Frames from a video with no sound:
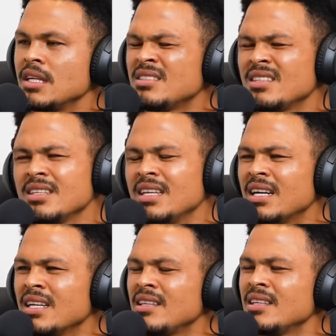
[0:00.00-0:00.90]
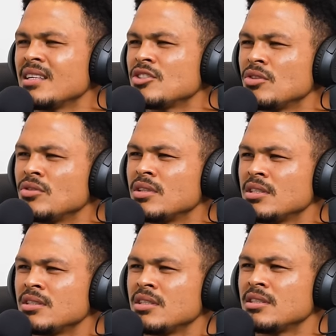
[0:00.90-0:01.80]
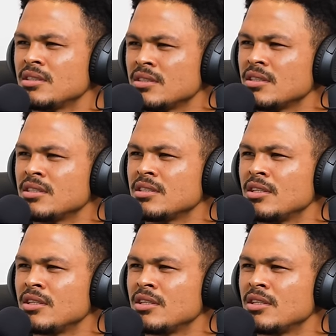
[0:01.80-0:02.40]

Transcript: and he's still young, I think. Yeah, so there's this this